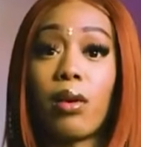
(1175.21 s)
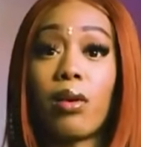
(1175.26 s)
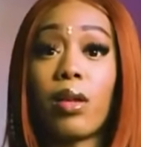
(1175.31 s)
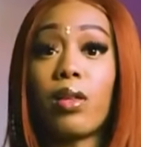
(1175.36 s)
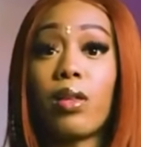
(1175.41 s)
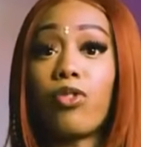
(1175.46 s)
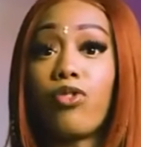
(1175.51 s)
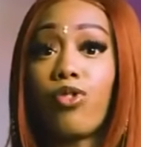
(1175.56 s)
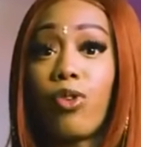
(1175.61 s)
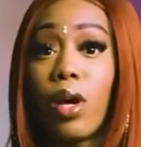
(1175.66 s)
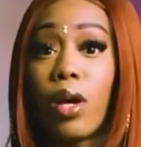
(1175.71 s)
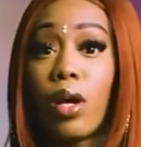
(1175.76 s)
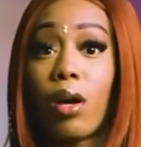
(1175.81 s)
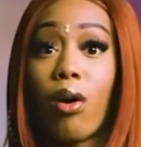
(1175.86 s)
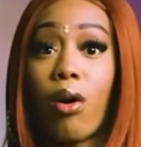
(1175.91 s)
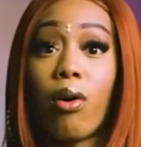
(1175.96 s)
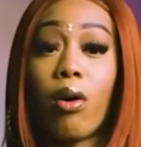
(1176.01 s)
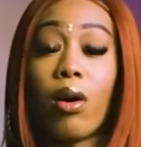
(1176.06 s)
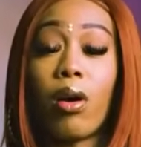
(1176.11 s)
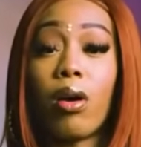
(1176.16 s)
They're either drunk
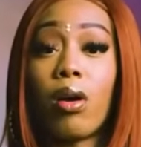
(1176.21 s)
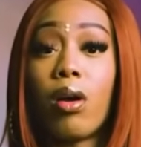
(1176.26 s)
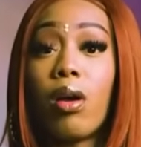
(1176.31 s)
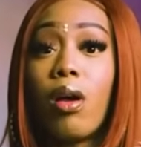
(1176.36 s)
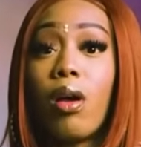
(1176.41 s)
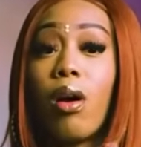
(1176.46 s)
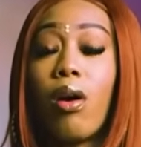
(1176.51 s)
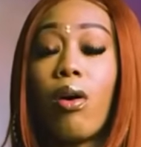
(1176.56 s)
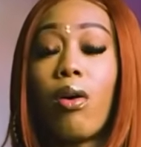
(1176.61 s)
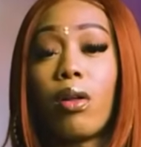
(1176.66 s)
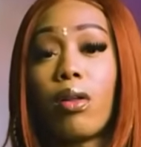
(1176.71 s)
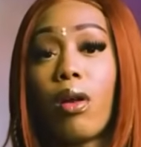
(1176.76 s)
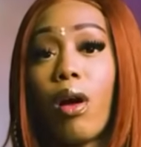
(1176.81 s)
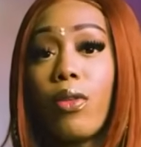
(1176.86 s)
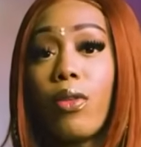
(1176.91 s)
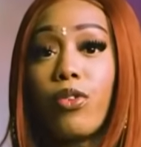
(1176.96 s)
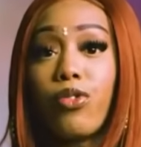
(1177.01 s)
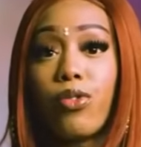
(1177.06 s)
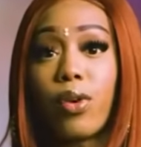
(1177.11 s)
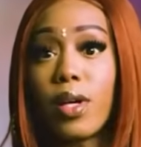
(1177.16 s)
or on
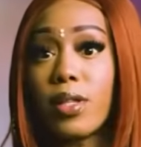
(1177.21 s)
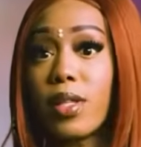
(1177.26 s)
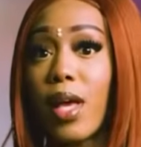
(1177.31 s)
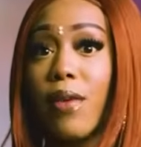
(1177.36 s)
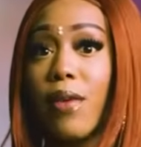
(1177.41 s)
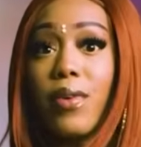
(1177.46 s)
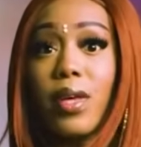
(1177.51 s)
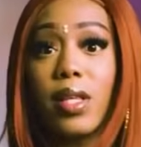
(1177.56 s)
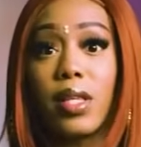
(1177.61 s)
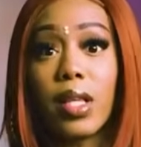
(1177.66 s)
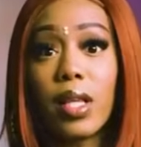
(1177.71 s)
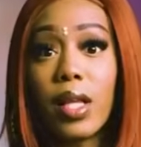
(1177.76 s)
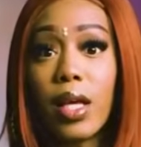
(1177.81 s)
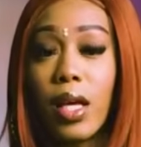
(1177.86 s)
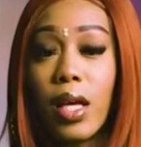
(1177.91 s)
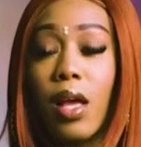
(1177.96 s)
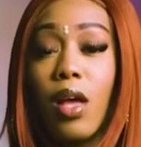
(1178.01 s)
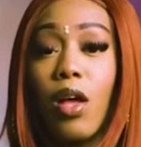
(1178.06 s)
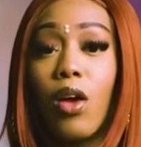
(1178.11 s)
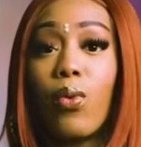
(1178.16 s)
all the drugs,
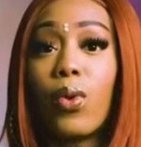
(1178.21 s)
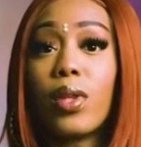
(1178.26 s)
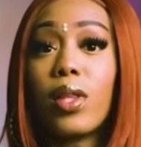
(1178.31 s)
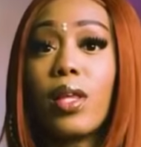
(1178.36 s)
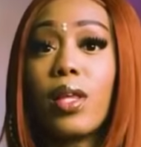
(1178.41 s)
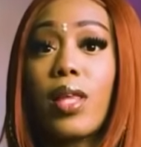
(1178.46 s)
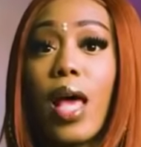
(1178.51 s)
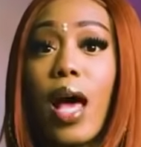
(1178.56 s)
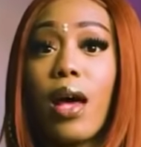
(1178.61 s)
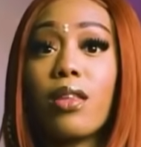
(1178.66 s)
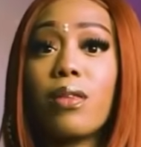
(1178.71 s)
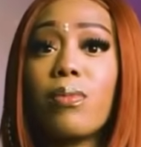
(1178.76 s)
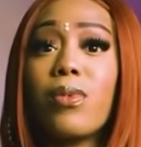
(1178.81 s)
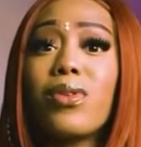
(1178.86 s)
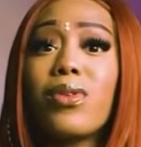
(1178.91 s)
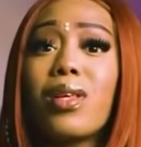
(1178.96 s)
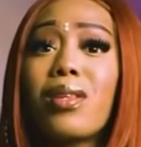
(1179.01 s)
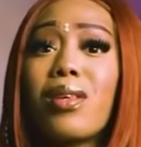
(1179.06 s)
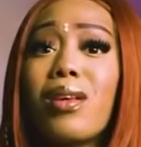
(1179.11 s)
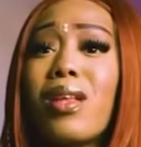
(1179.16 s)
obviously, with this house music.